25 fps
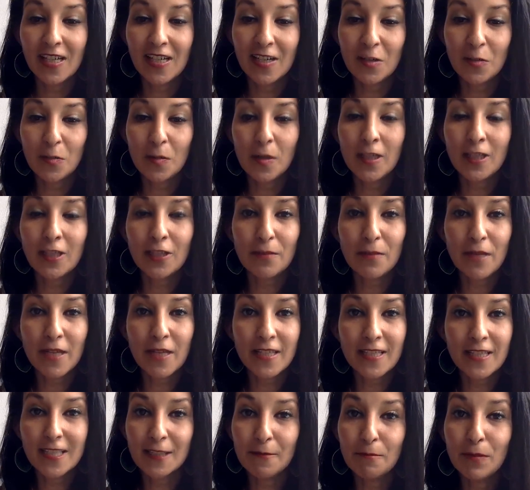what you're
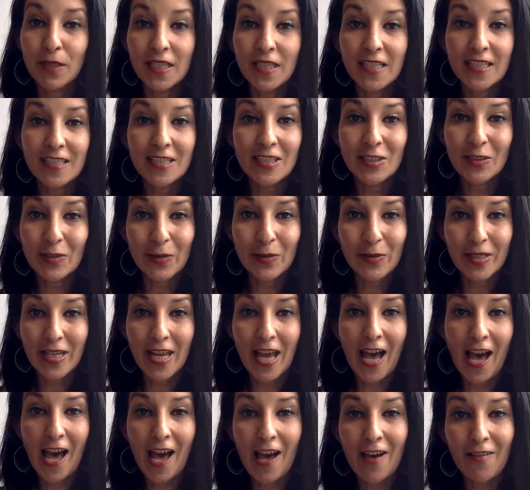meant to be, do, and
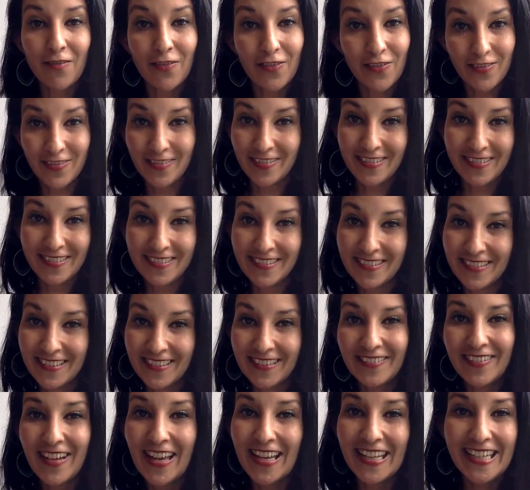have
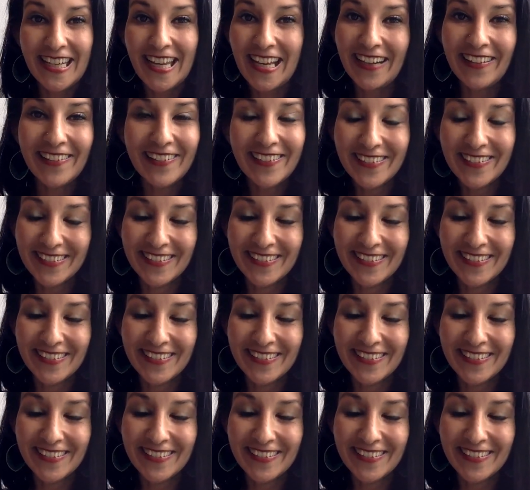right now